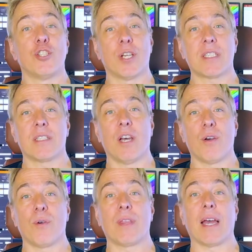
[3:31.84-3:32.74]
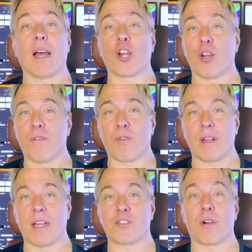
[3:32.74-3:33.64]
Just know that a good
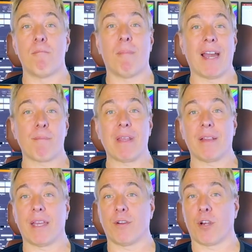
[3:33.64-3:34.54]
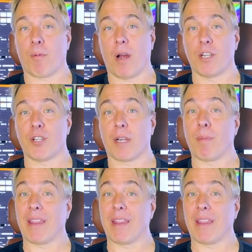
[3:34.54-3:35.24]
freelancer might be late on your project,